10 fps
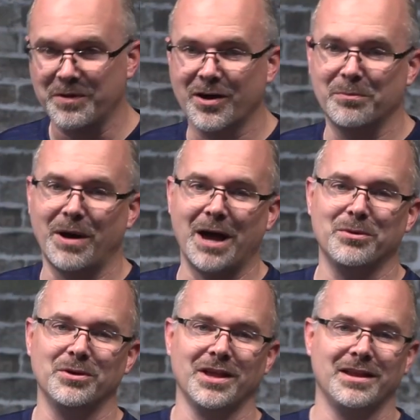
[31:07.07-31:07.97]
you've got a
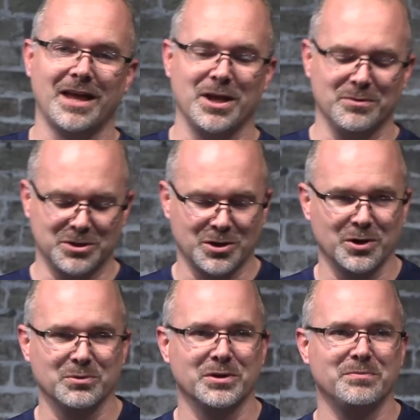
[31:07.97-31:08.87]
Bible and that you would
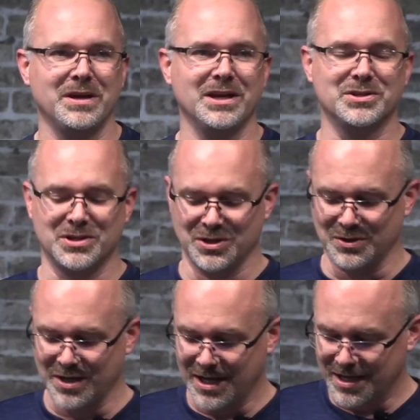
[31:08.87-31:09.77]
turn with me
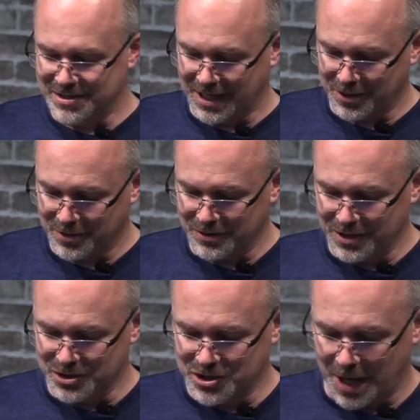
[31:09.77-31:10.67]
to 2
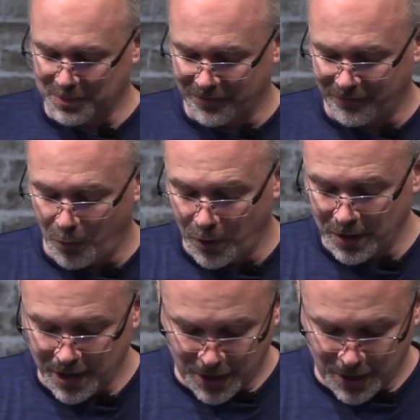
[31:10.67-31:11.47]
Corinthians chapter 4.